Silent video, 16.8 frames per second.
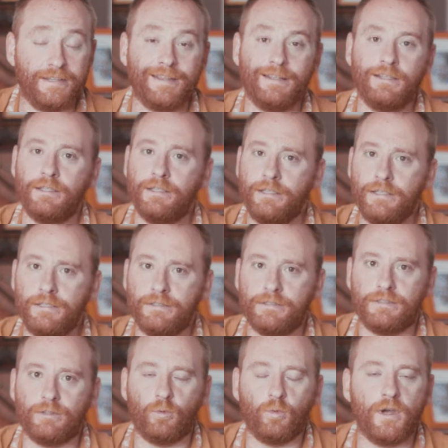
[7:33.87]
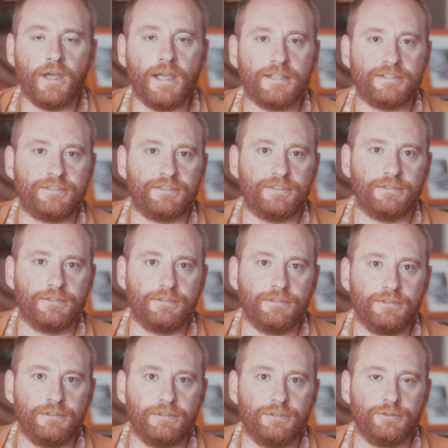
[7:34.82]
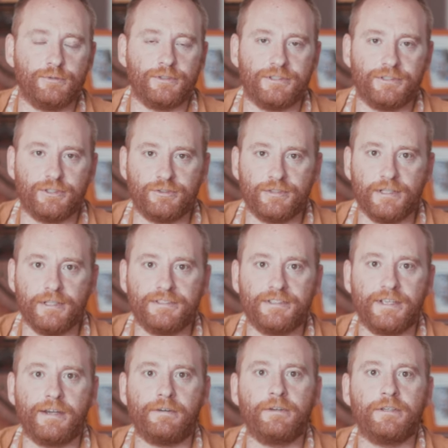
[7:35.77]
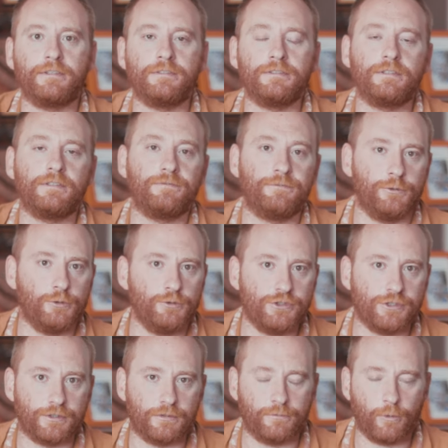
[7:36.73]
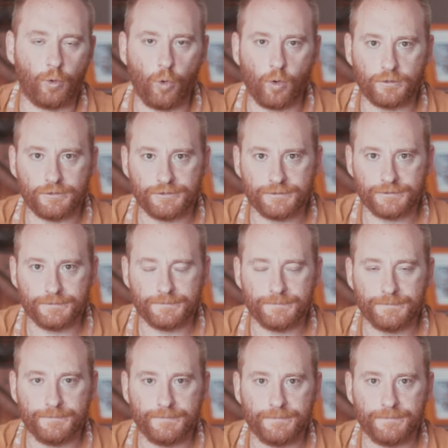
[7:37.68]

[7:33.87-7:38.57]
It can lead the West to the totalitarian future, of course.